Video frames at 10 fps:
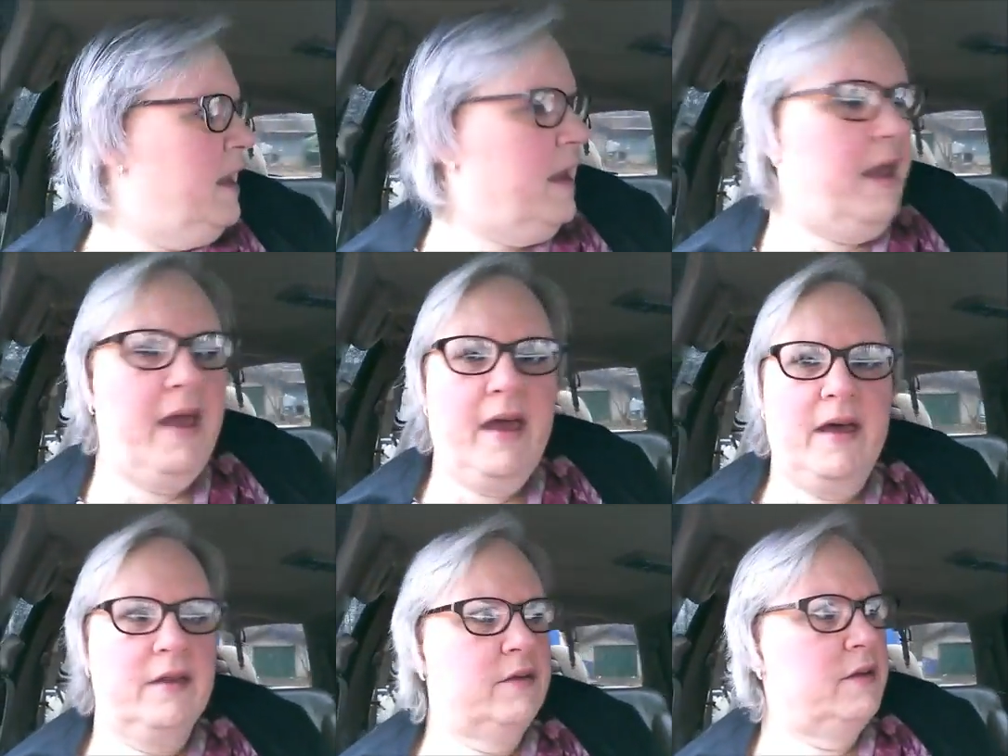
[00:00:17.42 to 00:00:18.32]

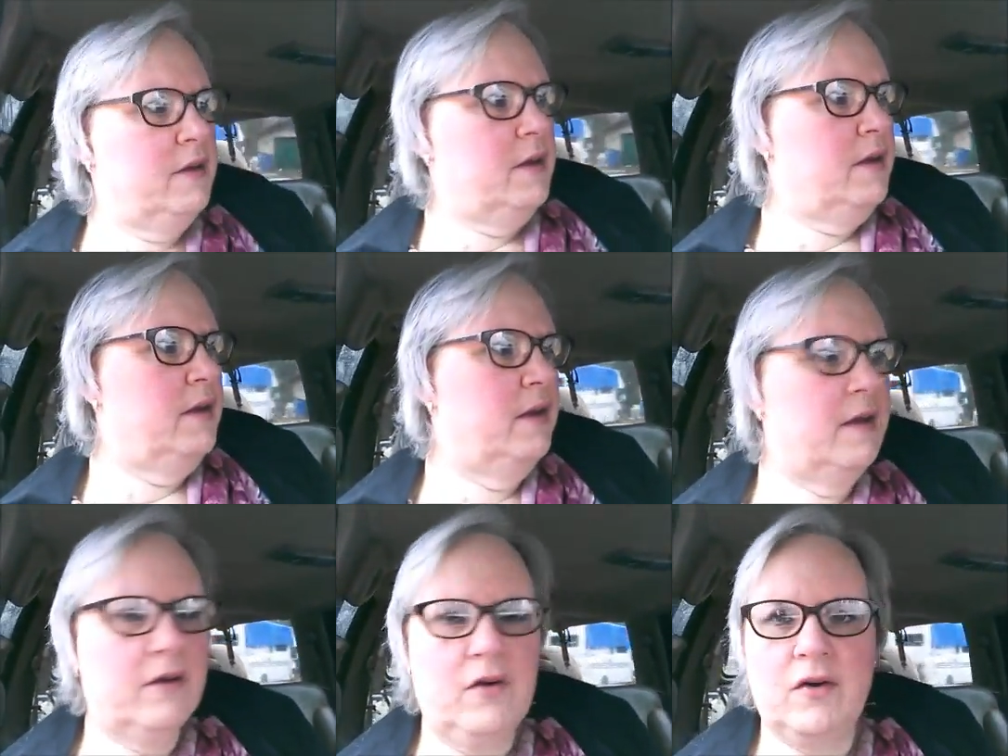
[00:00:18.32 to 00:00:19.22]
And
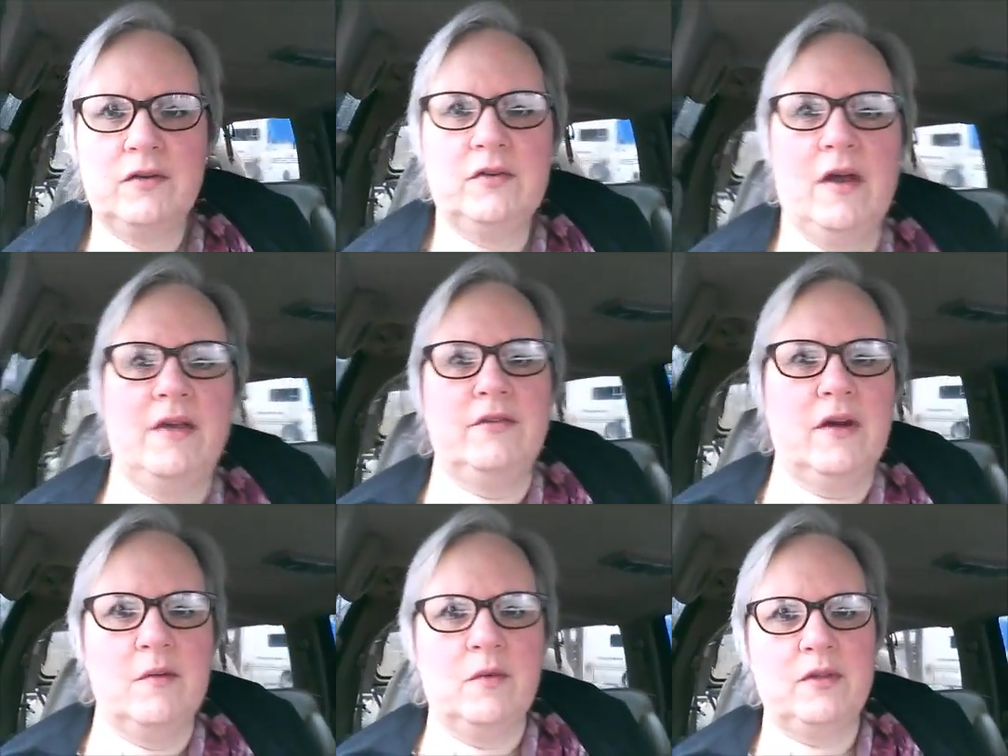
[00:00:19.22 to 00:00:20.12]
of course you guys will
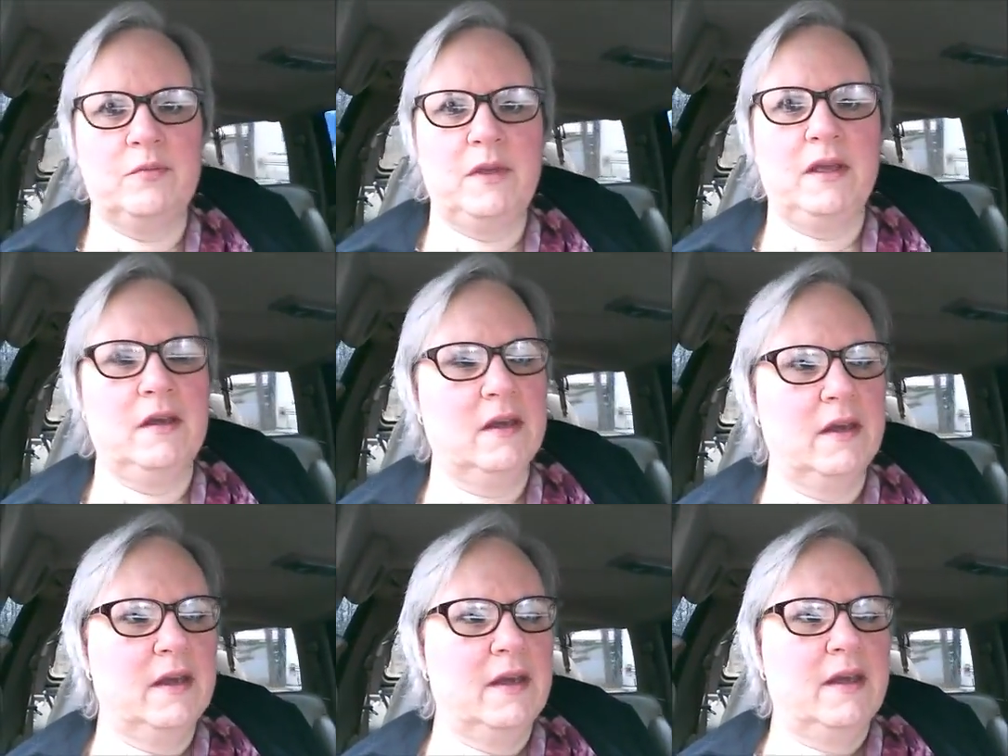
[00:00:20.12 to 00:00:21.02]
come with me.
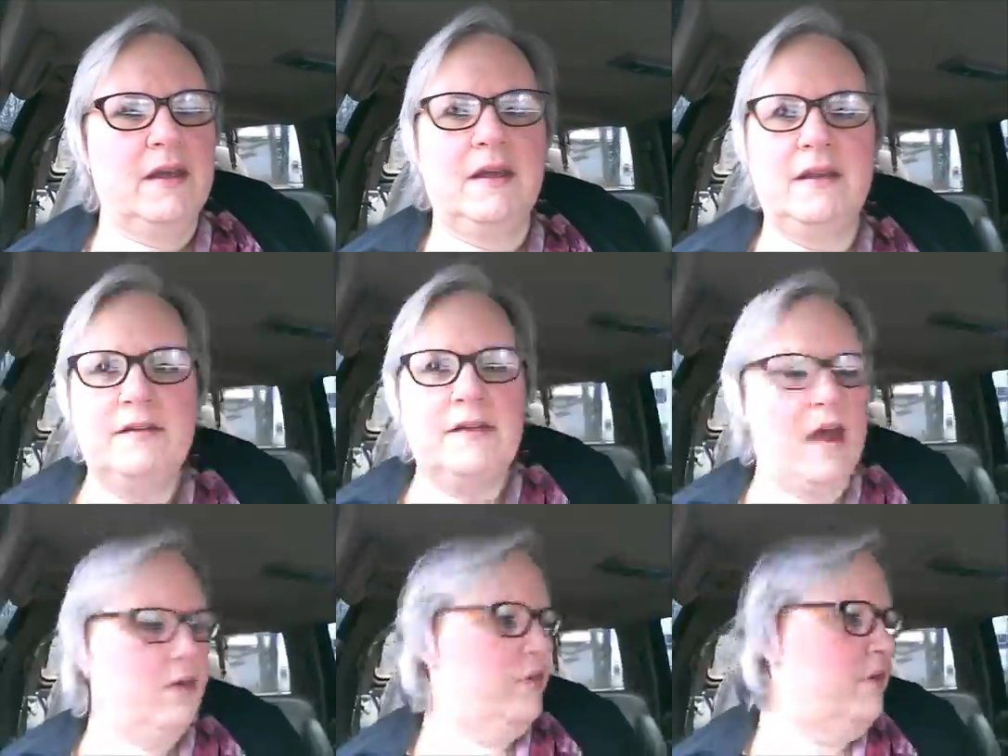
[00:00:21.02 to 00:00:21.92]
It is
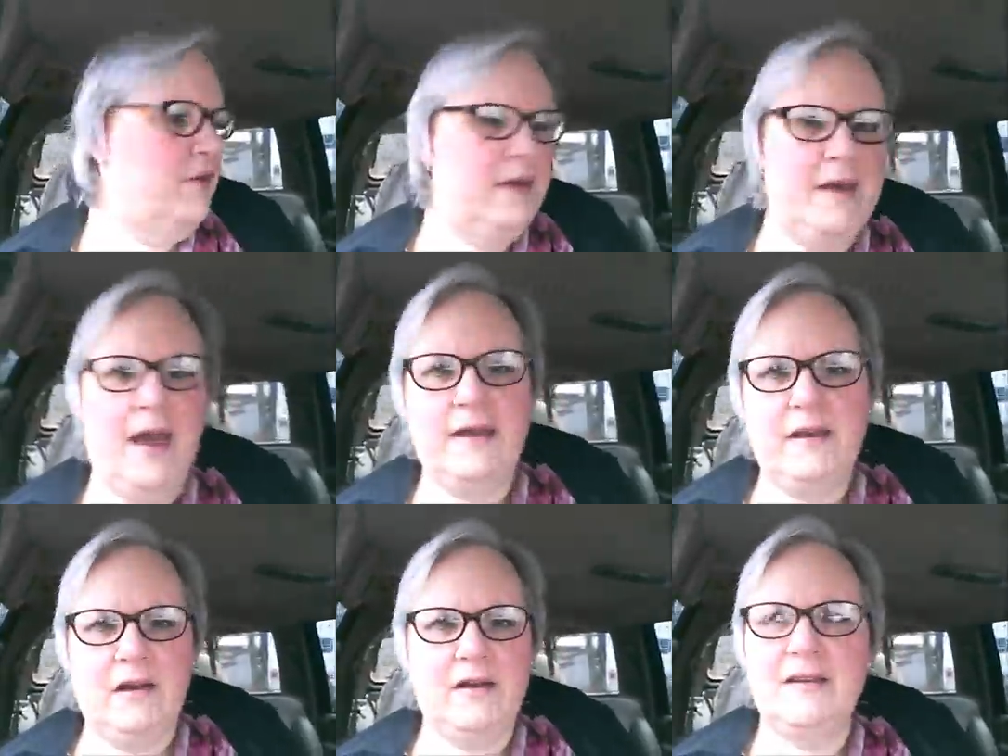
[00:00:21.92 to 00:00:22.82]
now 39
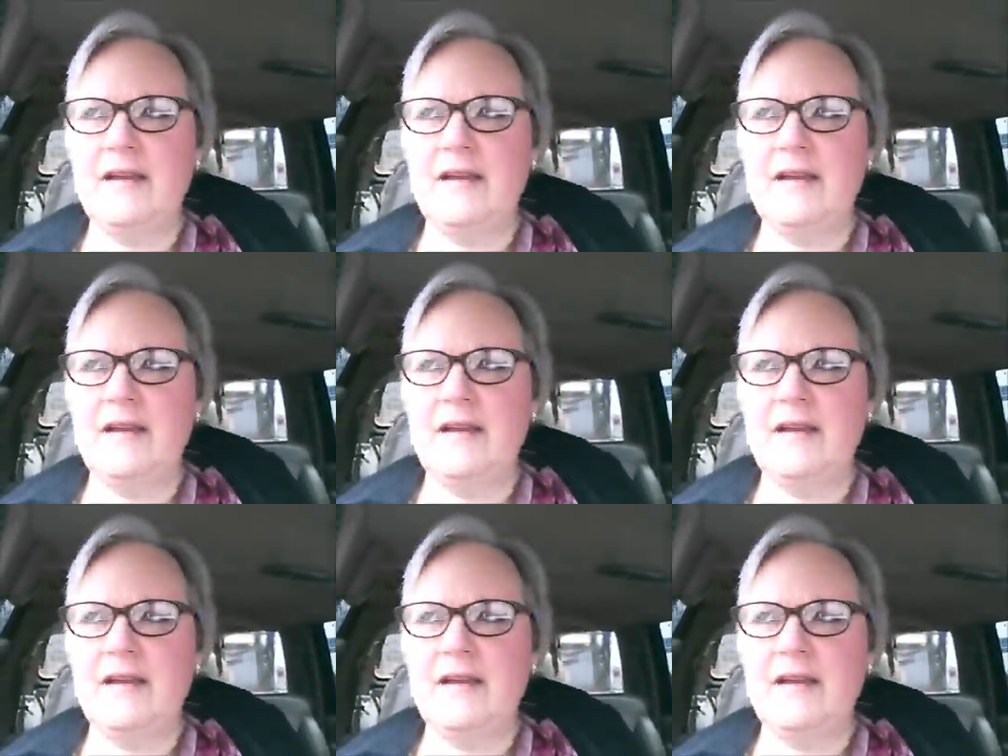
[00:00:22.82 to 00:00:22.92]
degrees